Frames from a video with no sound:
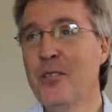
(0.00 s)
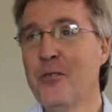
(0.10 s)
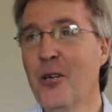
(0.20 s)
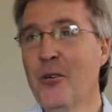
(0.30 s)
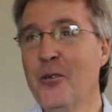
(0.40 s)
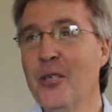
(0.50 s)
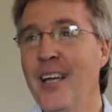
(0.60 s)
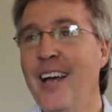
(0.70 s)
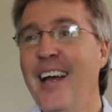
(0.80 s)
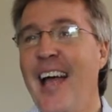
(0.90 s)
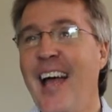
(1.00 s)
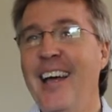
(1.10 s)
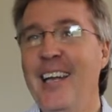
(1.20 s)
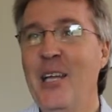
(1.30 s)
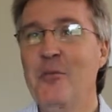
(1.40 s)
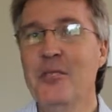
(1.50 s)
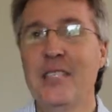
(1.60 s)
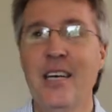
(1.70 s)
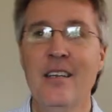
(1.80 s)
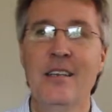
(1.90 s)
years old. And he was
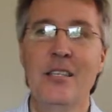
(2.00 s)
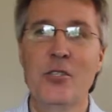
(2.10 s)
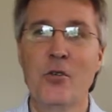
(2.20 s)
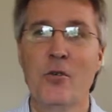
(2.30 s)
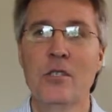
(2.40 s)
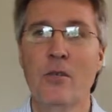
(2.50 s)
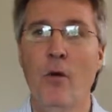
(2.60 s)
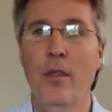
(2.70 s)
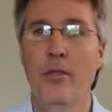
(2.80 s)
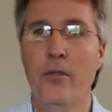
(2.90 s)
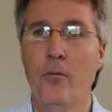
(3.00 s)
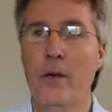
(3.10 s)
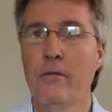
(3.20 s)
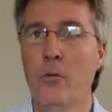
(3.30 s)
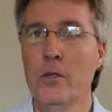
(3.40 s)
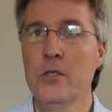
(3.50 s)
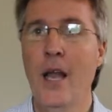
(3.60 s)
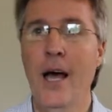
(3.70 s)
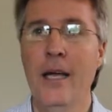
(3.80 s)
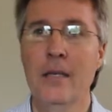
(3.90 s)
telling these stories of what the river was
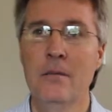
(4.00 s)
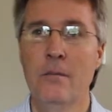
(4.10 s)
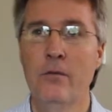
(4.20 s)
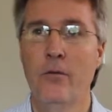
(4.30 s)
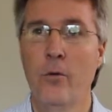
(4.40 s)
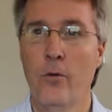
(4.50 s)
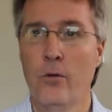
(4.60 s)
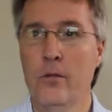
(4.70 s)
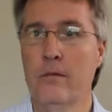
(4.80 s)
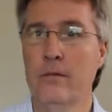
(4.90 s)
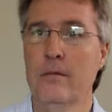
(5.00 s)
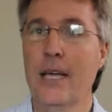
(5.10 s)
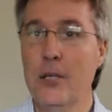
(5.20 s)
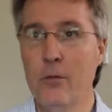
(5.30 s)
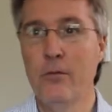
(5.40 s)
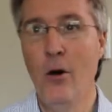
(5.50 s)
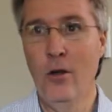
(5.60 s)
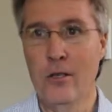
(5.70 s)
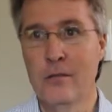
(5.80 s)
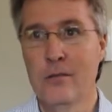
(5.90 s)
like before Lake
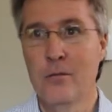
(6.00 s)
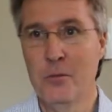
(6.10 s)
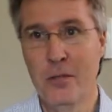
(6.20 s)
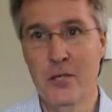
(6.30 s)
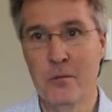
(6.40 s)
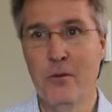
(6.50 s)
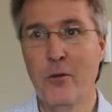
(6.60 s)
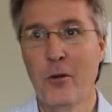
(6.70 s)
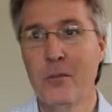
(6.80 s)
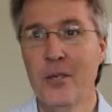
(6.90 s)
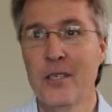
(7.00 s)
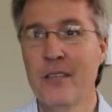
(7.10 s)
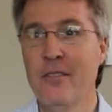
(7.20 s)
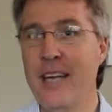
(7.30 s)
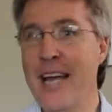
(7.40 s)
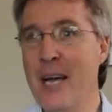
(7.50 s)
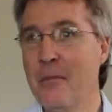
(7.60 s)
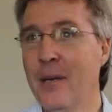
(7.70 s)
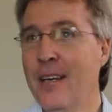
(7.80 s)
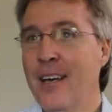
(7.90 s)
Eufaula was built, before the building of the dam.
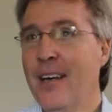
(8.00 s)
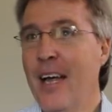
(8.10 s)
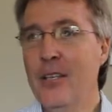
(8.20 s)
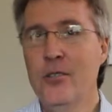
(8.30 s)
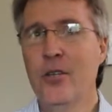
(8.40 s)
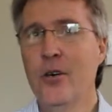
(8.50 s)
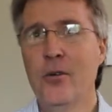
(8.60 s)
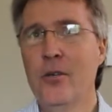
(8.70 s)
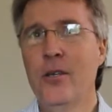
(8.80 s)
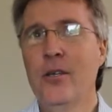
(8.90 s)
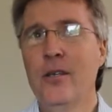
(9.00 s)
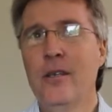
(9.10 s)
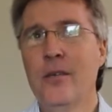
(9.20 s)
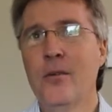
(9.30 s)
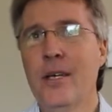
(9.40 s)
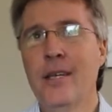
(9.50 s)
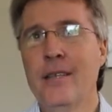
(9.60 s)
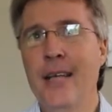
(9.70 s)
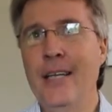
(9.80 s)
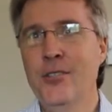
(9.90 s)
And so, you know,
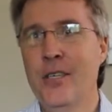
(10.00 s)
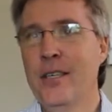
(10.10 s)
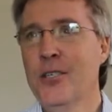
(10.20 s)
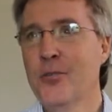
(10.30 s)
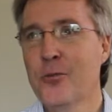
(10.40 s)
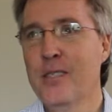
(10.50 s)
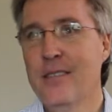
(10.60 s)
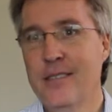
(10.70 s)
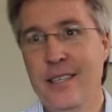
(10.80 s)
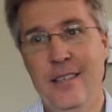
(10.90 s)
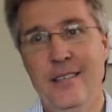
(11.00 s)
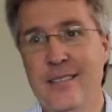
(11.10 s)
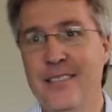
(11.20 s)
that's a history that